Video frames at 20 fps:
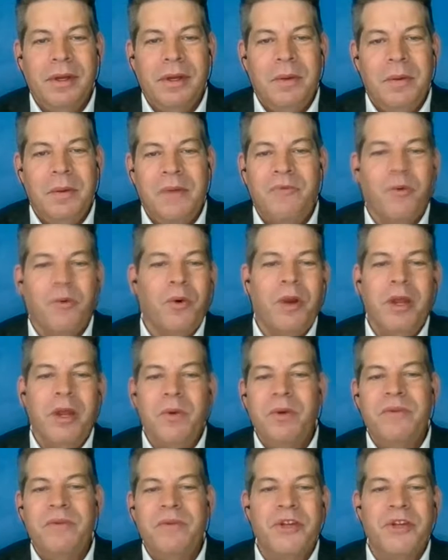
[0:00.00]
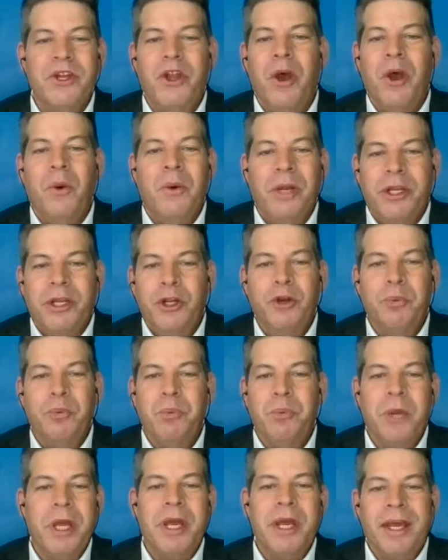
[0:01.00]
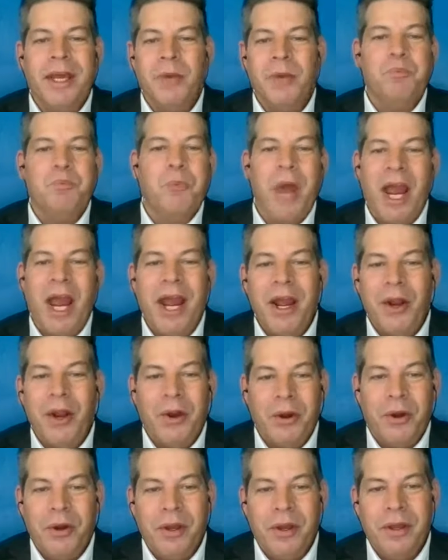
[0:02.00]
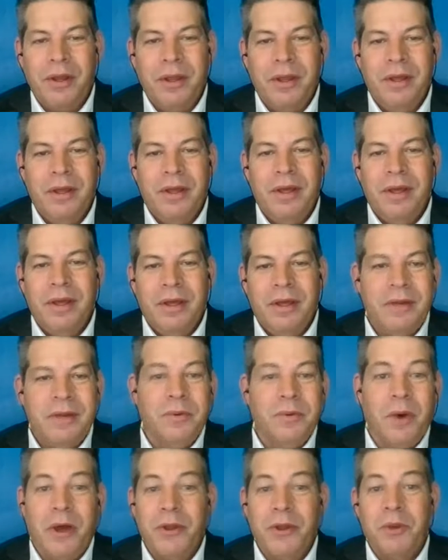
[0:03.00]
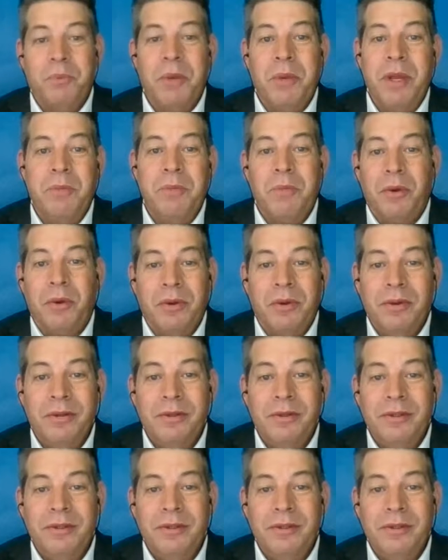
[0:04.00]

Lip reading: Before you even know it, you're being compared to other people.